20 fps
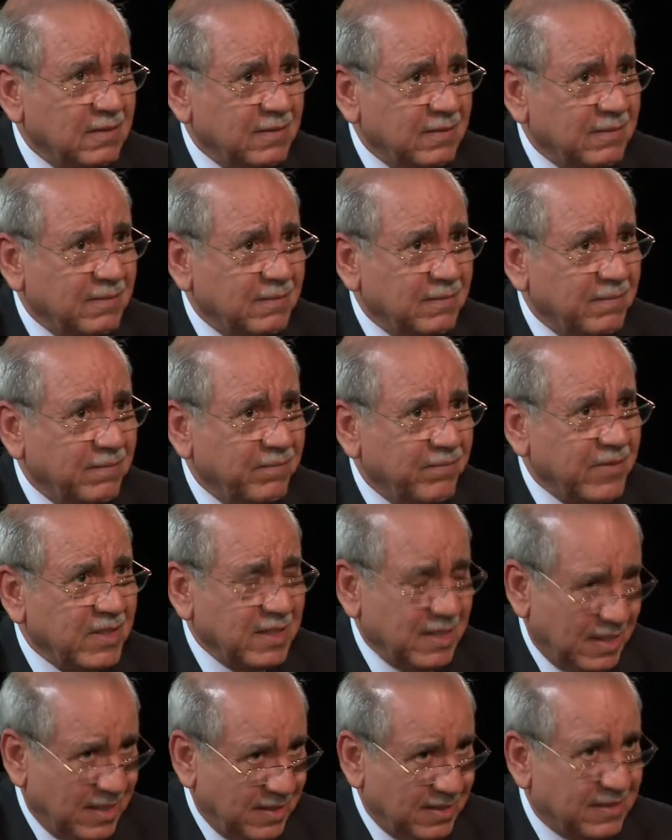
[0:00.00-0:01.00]
Yeah.
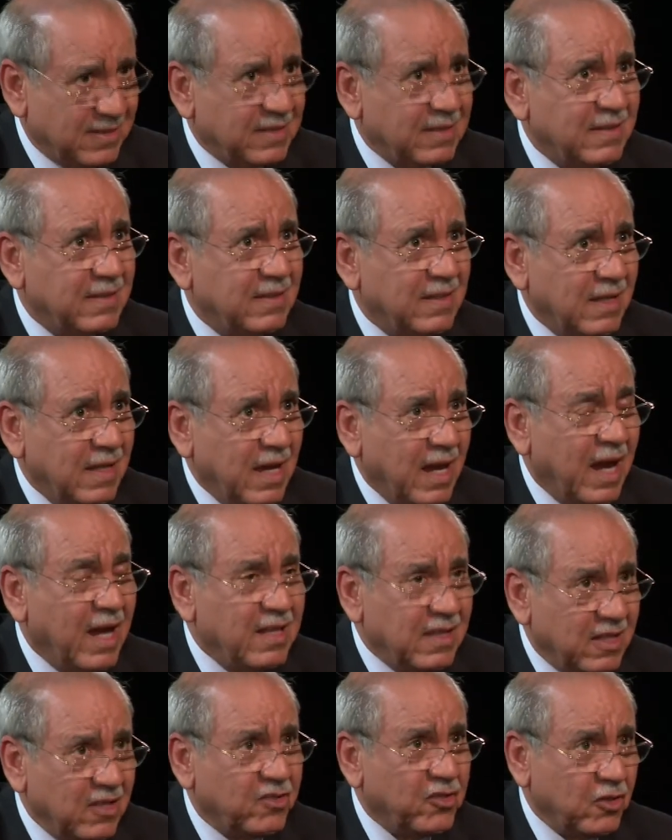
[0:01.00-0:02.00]
Yes
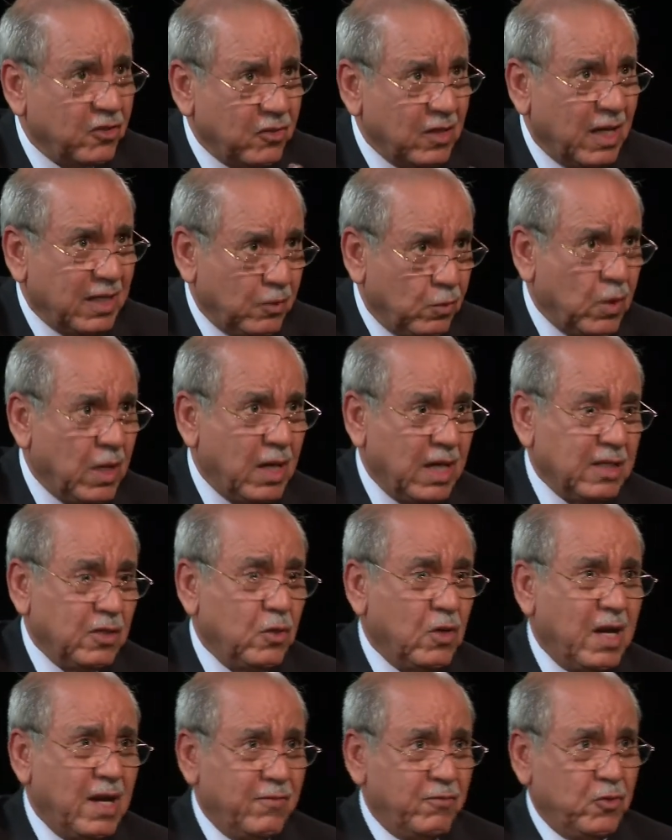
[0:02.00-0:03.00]
and this is and why
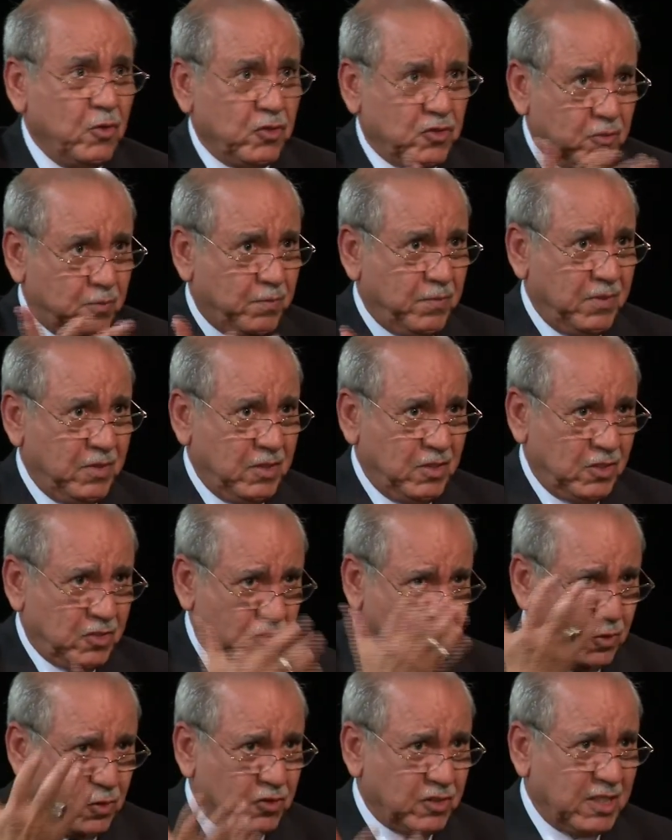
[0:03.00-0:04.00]
you have those this,
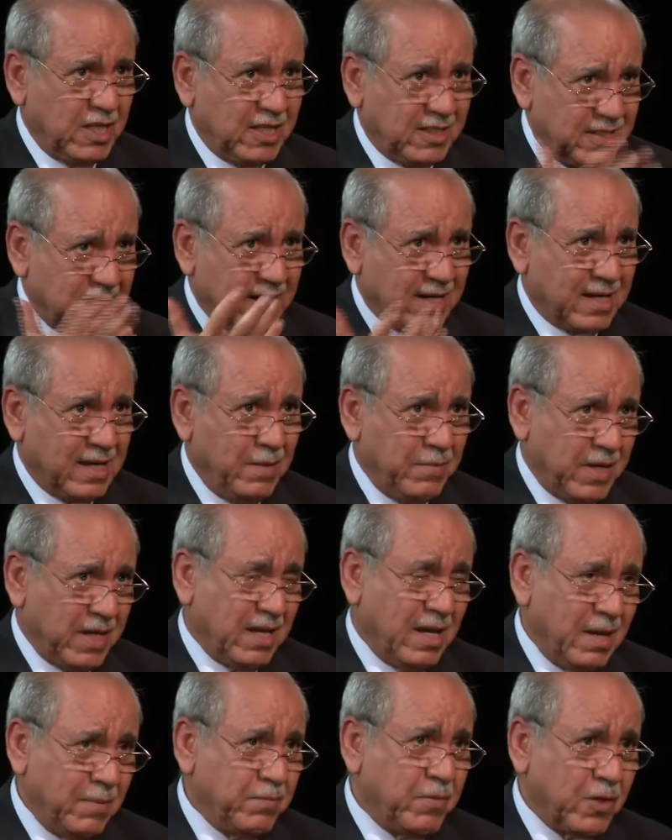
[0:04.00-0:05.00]
those things are coming
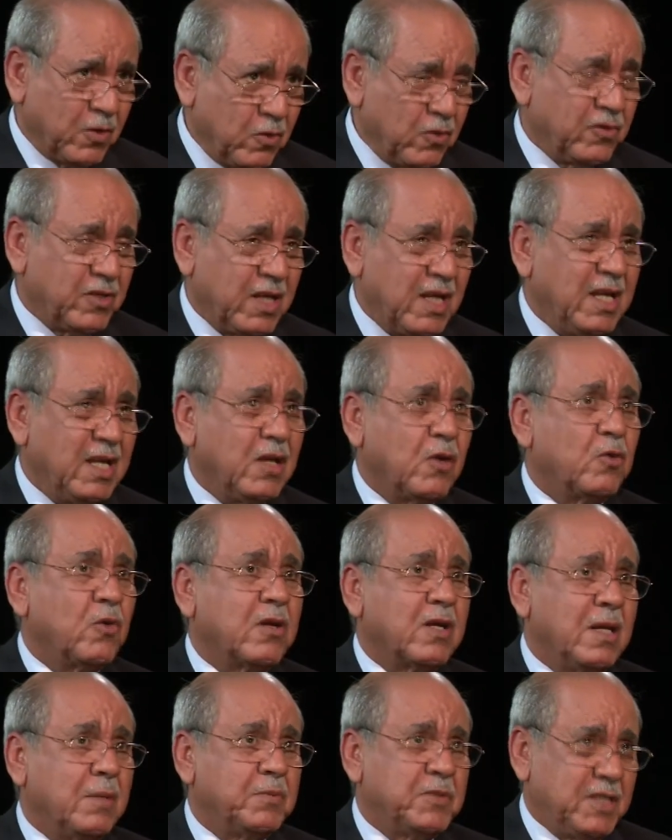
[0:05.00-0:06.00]
up because really
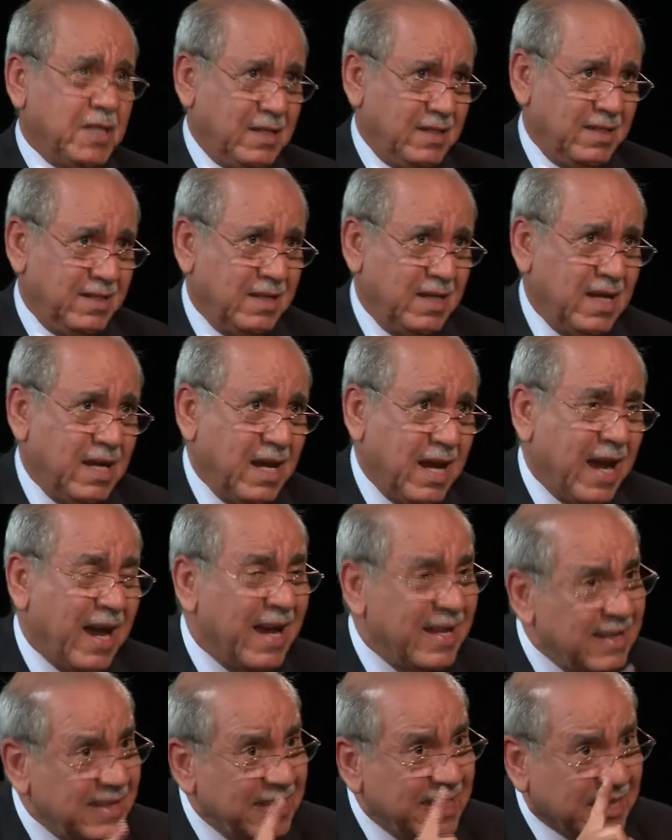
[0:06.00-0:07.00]
corruption
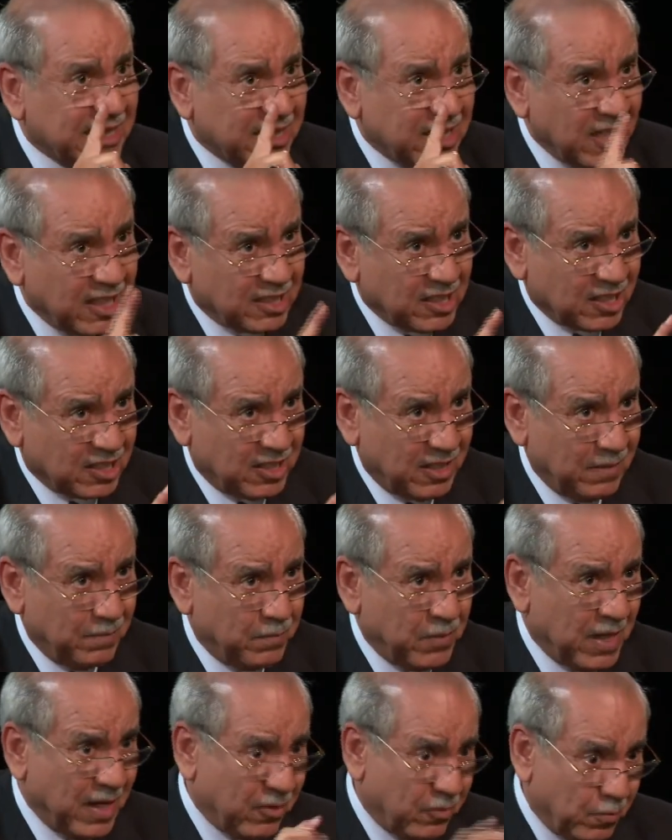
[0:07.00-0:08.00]
and
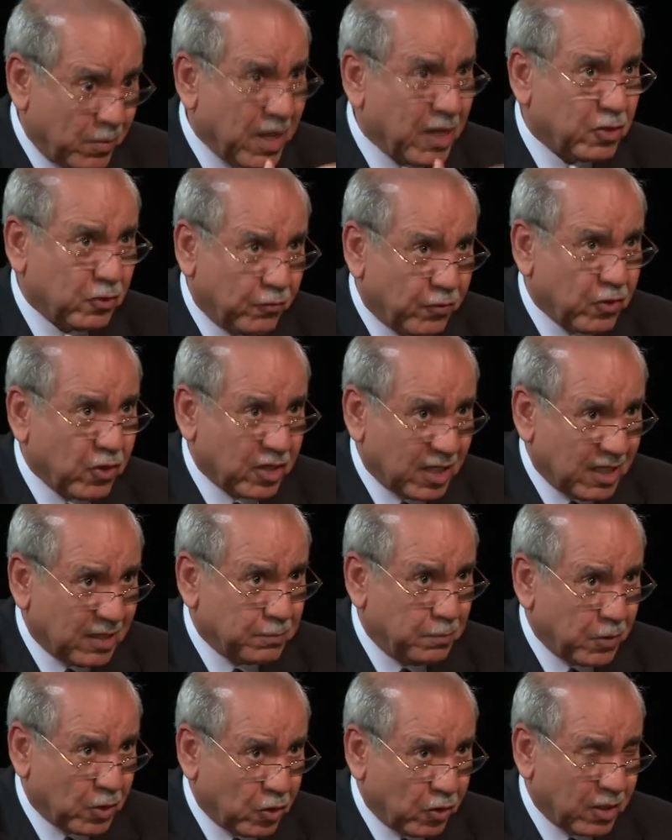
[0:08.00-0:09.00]
dictatorship as part of
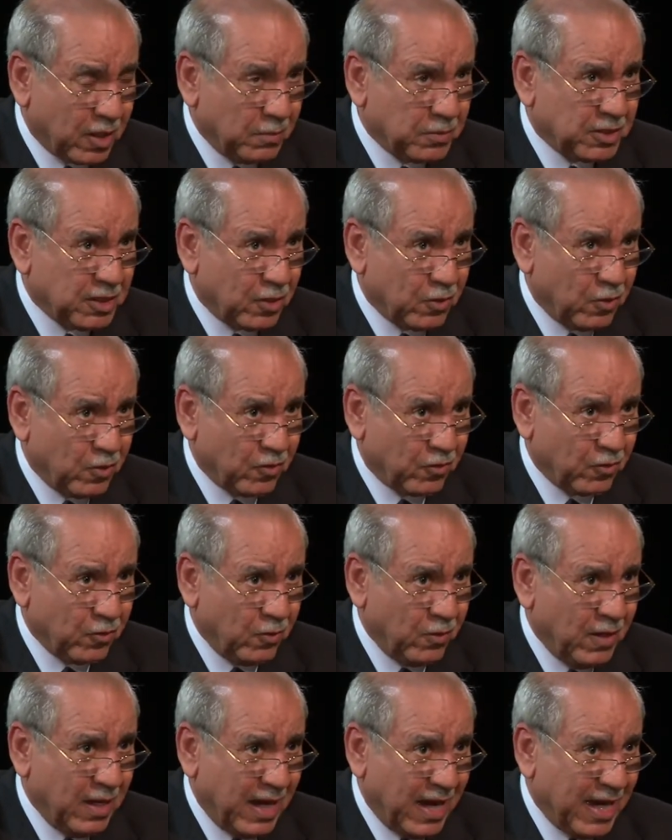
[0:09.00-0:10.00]
corrupt corruption
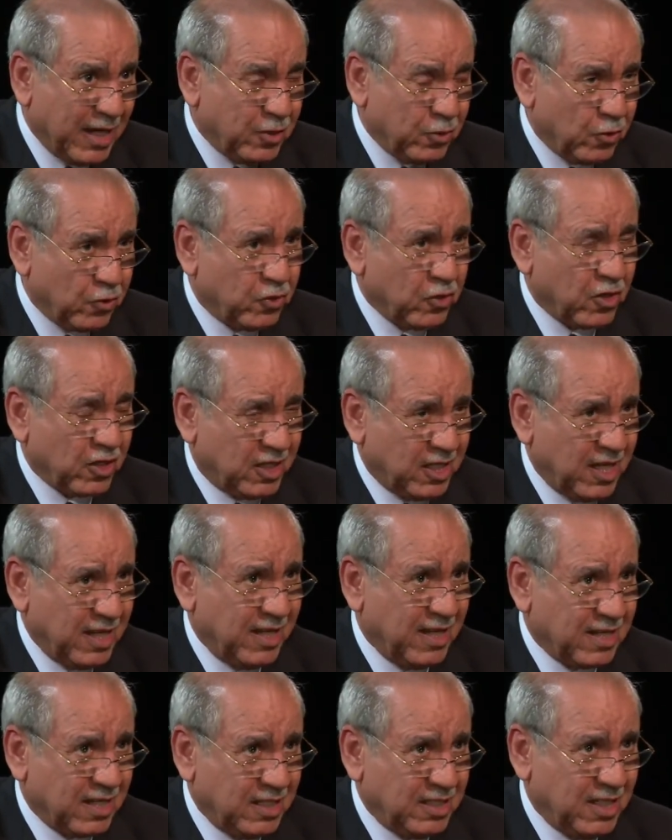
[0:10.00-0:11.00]
also and
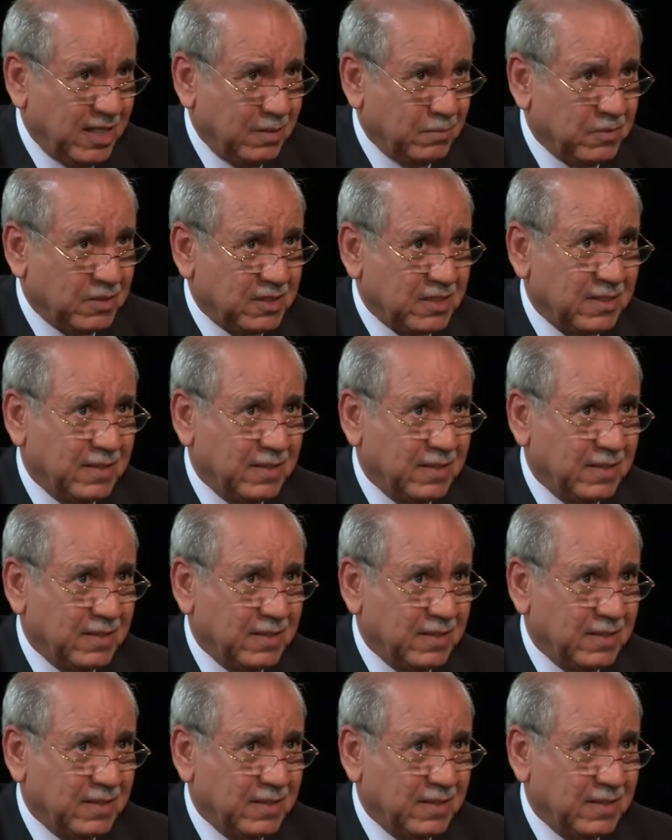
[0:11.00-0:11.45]
authoritarian regimes.